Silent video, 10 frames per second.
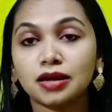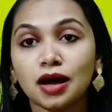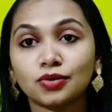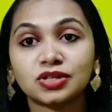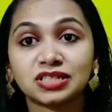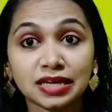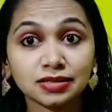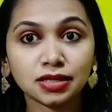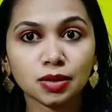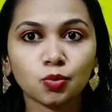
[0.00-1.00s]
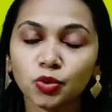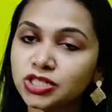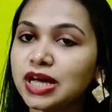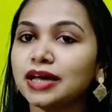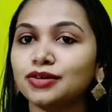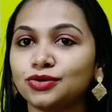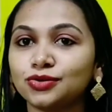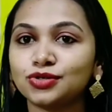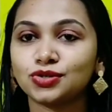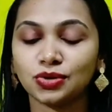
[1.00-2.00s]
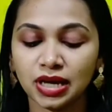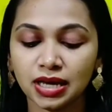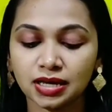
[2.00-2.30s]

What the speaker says: Now the sunscreen which I use